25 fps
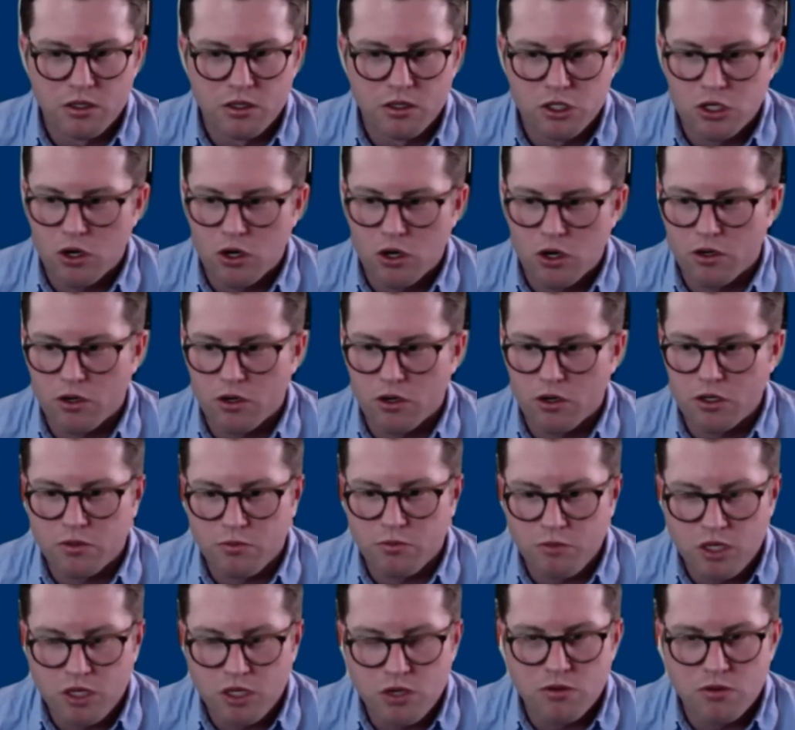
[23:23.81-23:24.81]
charged
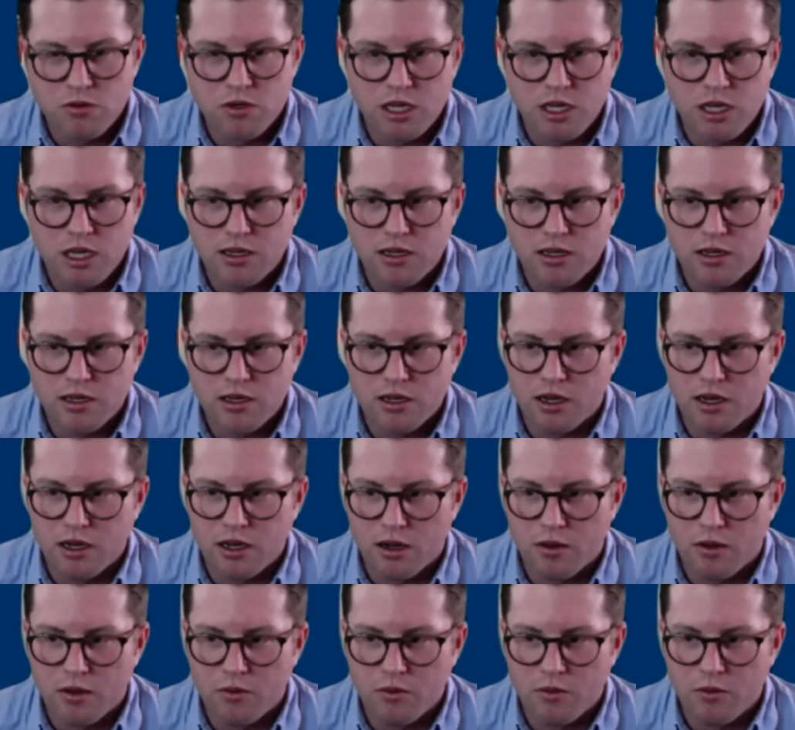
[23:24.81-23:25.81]
with mutiny.
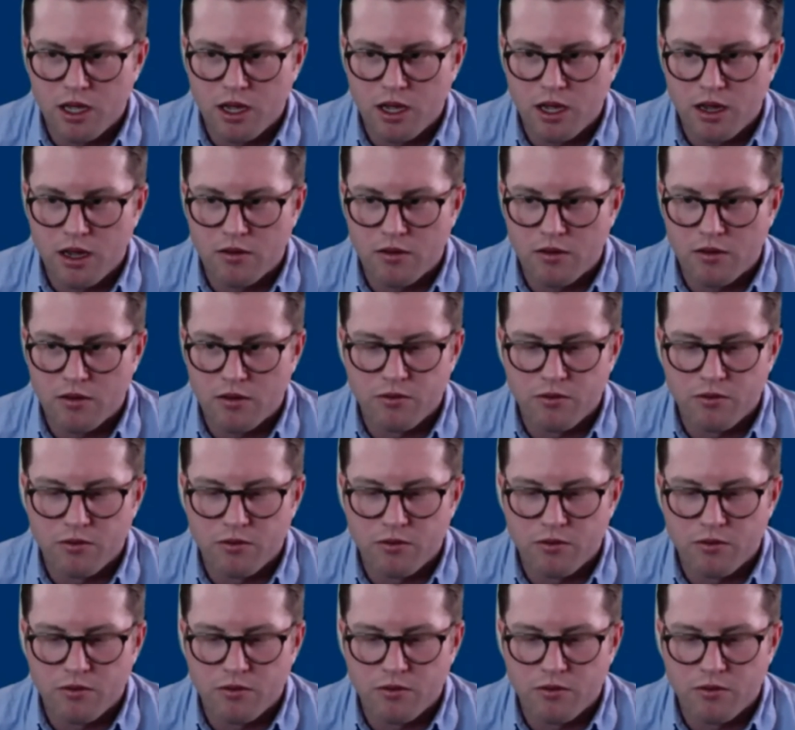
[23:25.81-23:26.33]
We have